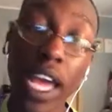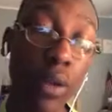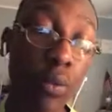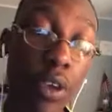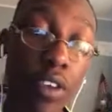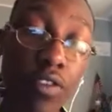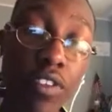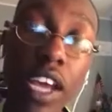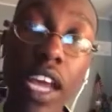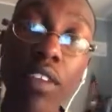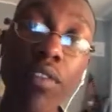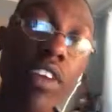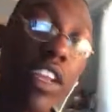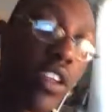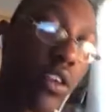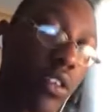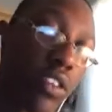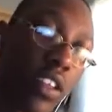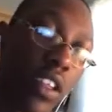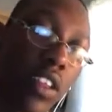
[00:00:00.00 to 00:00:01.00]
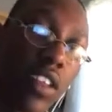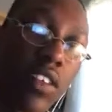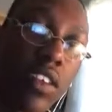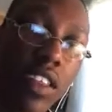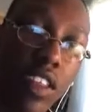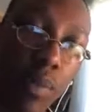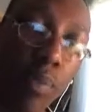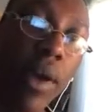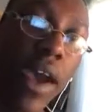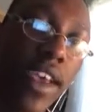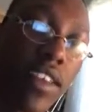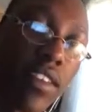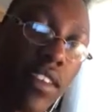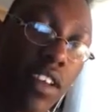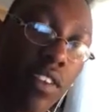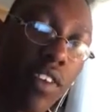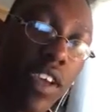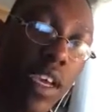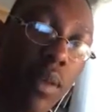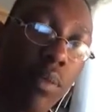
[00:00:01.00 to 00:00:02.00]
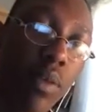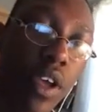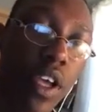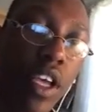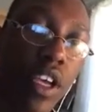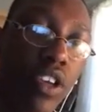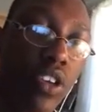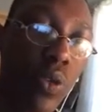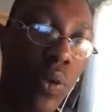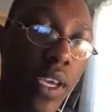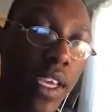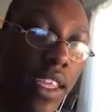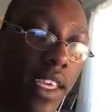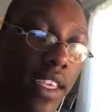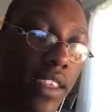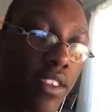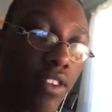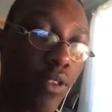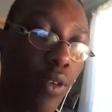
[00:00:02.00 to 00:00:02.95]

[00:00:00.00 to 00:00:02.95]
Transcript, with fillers: and we've done videos on this on the past of him doing his